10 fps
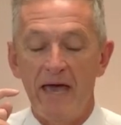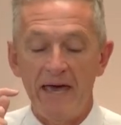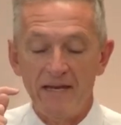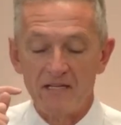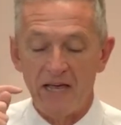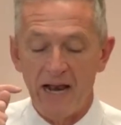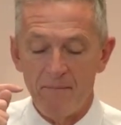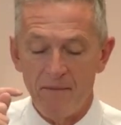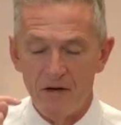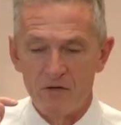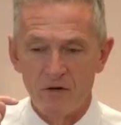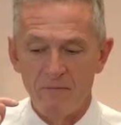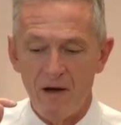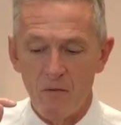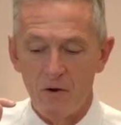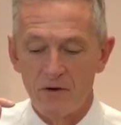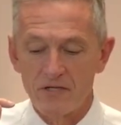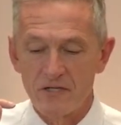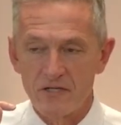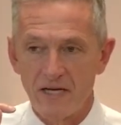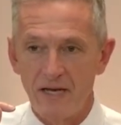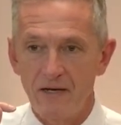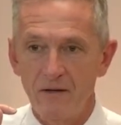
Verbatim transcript: And he said, I measured my words and said,